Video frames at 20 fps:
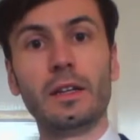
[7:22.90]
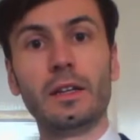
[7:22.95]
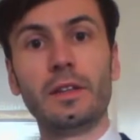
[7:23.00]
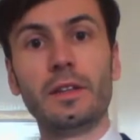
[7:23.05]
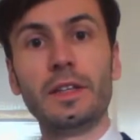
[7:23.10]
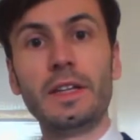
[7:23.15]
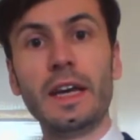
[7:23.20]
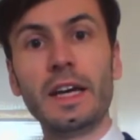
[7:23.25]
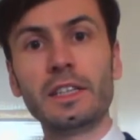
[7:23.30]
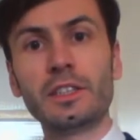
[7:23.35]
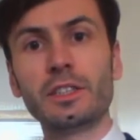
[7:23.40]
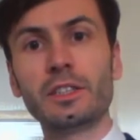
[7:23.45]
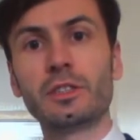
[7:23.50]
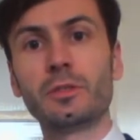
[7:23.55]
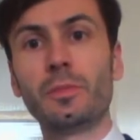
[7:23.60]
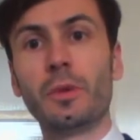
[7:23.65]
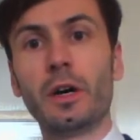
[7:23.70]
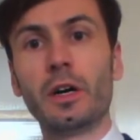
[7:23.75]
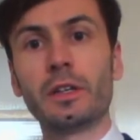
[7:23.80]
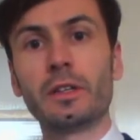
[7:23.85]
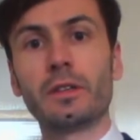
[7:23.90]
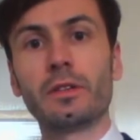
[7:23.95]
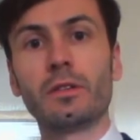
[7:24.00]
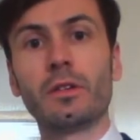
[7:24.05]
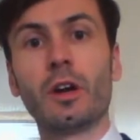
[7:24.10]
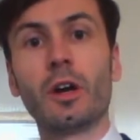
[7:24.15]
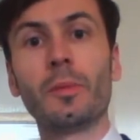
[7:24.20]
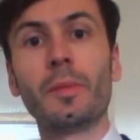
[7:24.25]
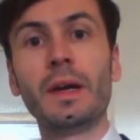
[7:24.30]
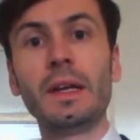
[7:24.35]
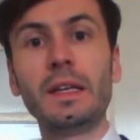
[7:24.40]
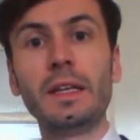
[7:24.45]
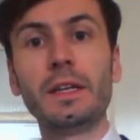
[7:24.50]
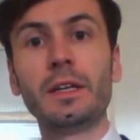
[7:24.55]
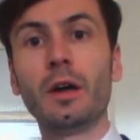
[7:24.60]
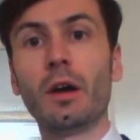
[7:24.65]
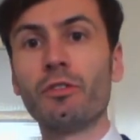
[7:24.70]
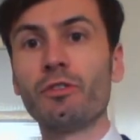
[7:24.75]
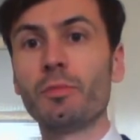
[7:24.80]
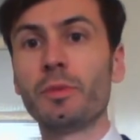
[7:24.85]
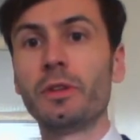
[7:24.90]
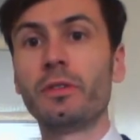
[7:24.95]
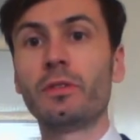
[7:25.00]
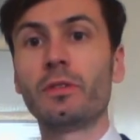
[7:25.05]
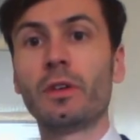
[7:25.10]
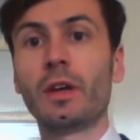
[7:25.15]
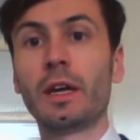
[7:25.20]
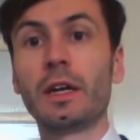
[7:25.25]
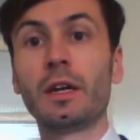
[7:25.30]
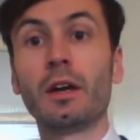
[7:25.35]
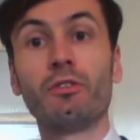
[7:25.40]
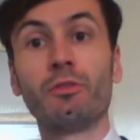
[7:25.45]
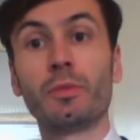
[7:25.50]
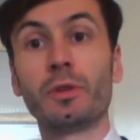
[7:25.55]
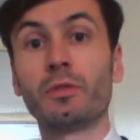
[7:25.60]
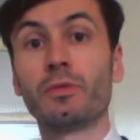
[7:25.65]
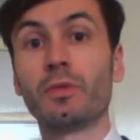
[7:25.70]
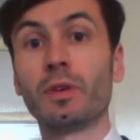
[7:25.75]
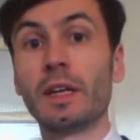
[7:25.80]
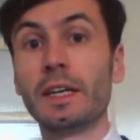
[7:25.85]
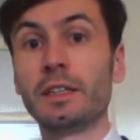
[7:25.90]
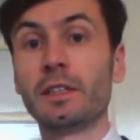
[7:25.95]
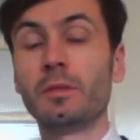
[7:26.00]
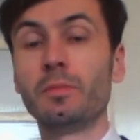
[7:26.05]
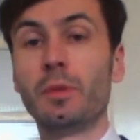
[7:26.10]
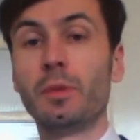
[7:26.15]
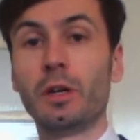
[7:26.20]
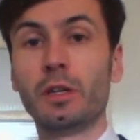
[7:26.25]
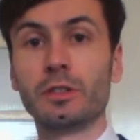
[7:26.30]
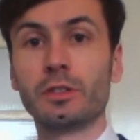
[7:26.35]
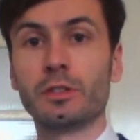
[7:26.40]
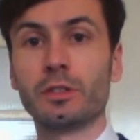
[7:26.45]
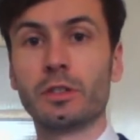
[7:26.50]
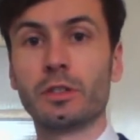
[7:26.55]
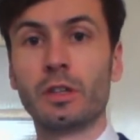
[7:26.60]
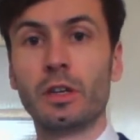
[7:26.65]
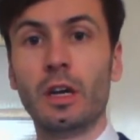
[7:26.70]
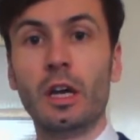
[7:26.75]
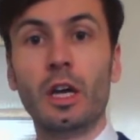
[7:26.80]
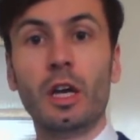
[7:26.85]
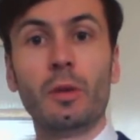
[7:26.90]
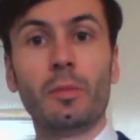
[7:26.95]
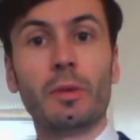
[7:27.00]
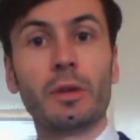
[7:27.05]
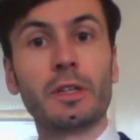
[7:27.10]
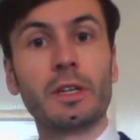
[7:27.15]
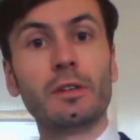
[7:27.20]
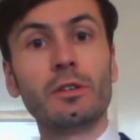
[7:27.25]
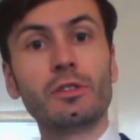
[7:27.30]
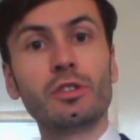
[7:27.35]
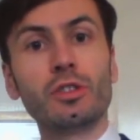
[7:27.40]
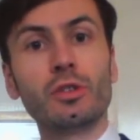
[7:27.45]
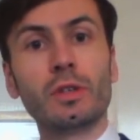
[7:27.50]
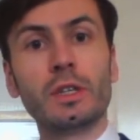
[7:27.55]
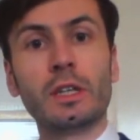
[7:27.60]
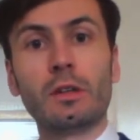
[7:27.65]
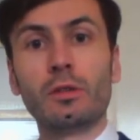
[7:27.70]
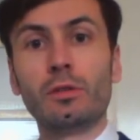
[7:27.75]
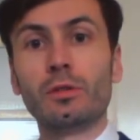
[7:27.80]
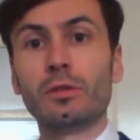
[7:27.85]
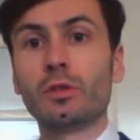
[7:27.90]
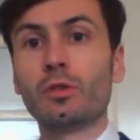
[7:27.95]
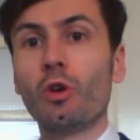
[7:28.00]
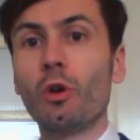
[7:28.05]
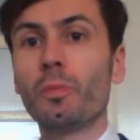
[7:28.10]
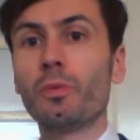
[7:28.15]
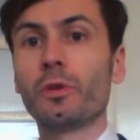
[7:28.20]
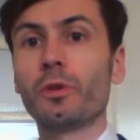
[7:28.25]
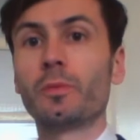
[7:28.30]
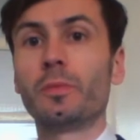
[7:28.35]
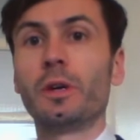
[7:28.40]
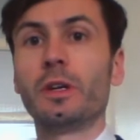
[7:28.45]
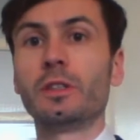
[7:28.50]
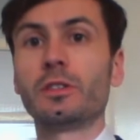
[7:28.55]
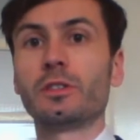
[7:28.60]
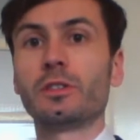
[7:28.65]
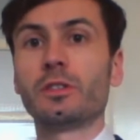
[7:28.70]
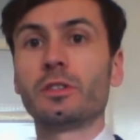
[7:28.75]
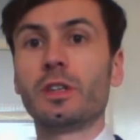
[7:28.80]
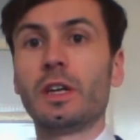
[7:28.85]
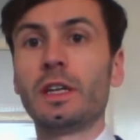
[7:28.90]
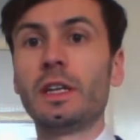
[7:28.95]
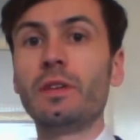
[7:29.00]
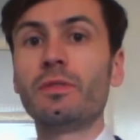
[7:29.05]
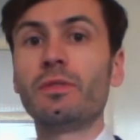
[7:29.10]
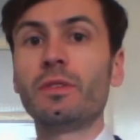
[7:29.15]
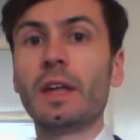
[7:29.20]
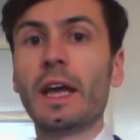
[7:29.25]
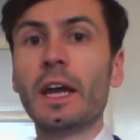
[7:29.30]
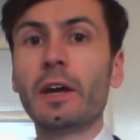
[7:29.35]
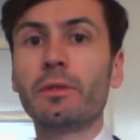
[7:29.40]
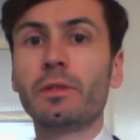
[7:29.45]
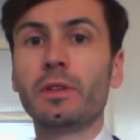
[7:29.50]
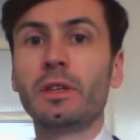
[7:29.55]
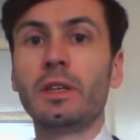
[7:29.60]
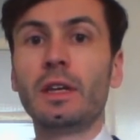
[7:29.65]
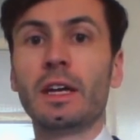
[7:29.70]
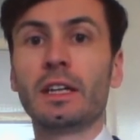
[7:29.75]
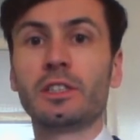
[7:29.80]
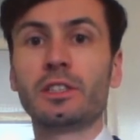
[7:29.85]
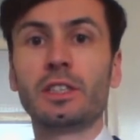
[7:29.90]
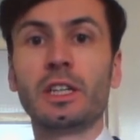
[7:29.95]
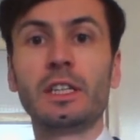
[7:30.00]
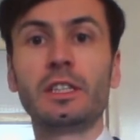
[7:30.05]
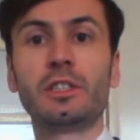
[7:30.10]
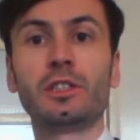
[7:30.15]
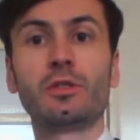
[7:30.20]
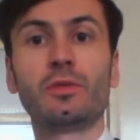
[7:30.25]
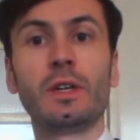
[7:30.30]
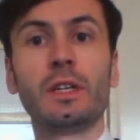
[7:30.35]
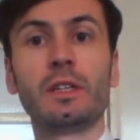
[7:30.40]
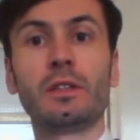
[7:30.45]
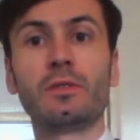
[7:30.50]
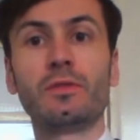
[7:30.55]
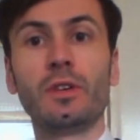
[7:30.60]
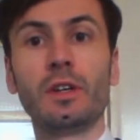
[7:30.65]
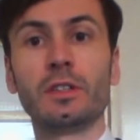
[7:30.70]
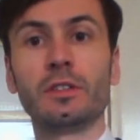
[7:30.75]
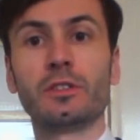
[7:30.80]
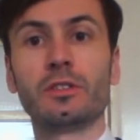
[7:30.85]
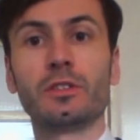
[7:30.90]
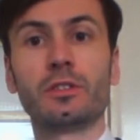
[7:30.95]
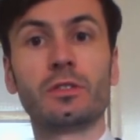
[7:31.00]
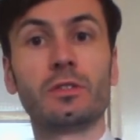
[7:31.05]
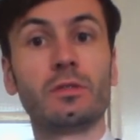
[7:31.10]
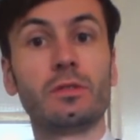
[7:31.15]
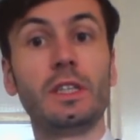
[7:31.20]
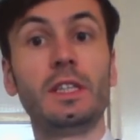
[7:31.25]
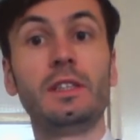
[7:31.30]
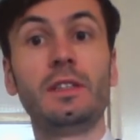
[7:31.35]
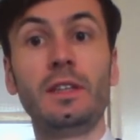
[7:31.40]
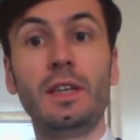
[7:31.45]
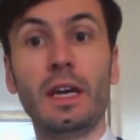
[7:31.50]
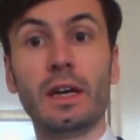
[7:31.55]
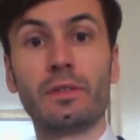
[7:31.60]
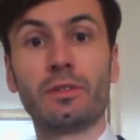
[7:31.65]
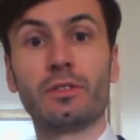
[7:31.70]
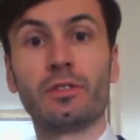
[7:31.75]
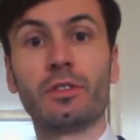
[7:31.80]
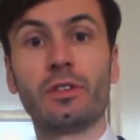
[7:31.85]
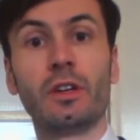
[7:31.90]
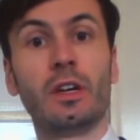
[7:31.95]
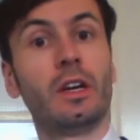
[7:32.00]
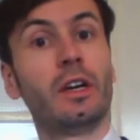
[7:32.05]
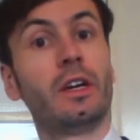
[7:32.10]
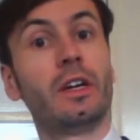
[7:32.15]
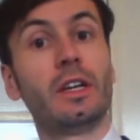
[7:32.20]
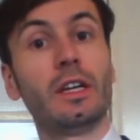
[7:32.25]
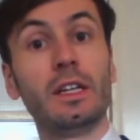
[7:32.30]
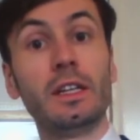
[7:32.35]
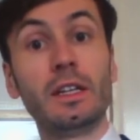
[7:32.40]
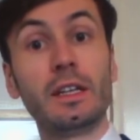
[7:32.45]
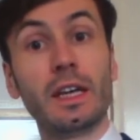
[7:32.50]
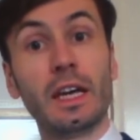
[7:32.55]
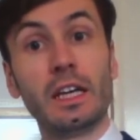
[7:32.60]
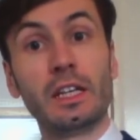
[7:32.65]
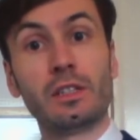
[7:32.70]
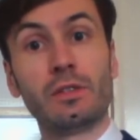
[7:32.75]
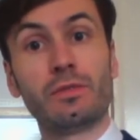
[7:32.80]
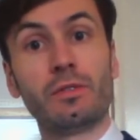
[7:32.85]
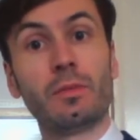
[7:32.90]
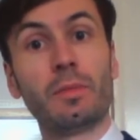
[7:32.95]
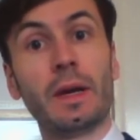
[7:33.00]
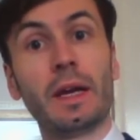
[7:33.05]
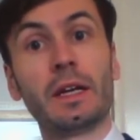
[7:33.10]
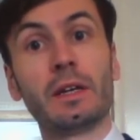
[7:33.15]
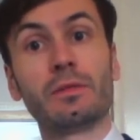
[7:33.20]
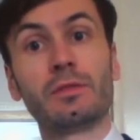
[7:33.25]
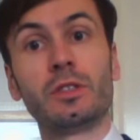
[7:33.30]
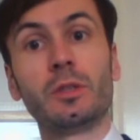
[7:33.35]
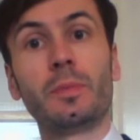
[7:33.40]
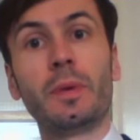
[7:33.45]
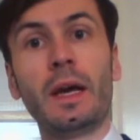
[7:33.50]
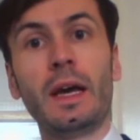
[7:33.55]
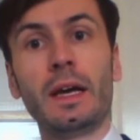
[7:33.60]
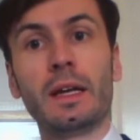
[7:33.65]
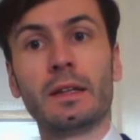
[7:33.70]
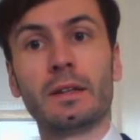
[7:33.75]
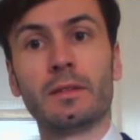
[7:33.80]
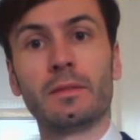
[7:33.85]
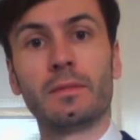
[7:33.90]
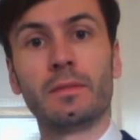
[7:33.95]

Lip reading: The assets bought are mainly government and government-related bonds, but can also include corporate bonds and even equity exchange-traded funds, ETFs, in the case of the Bank of Japan.